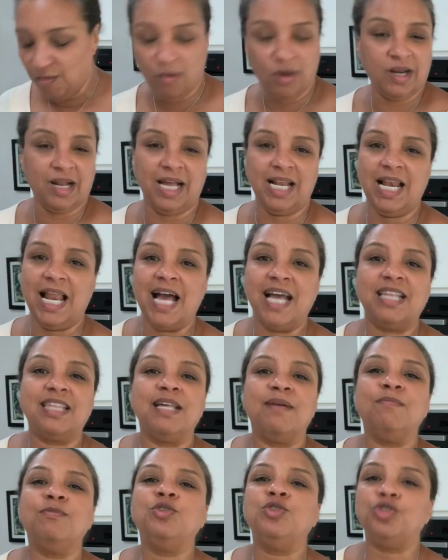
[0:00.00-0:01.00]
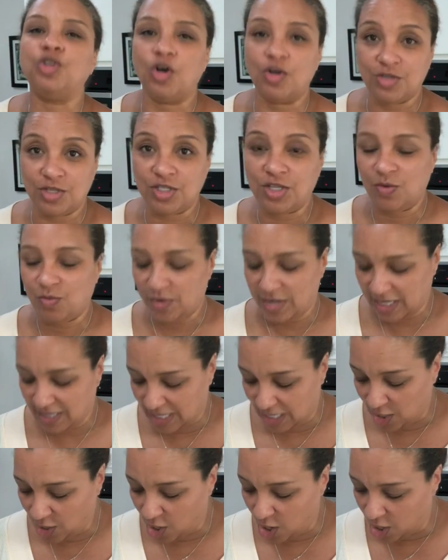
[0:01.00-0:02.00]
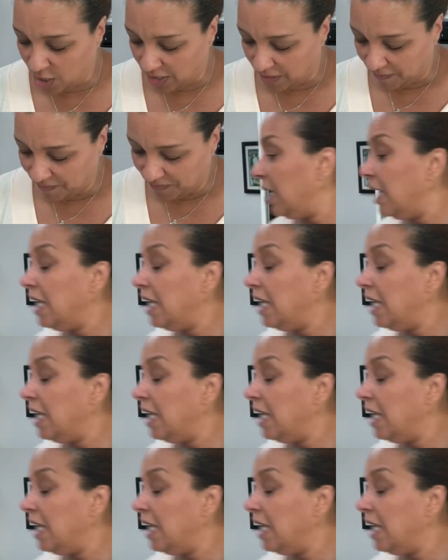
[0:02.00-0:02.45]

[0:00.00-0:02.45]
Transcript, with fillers: but I like them just the way they are.